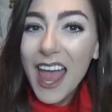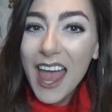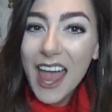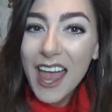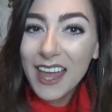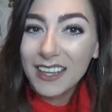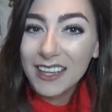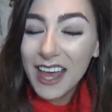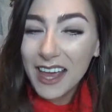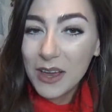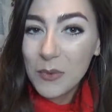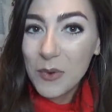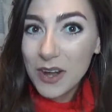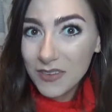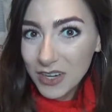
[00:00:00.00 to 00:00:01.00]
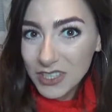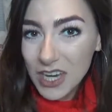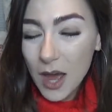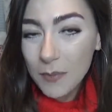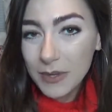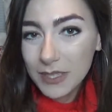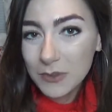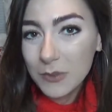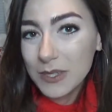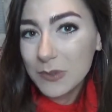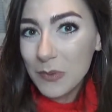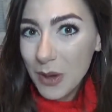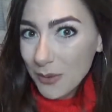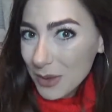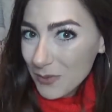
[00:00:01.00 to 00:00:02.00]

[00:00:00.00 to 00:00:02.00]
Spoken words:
And like one of our topics was what we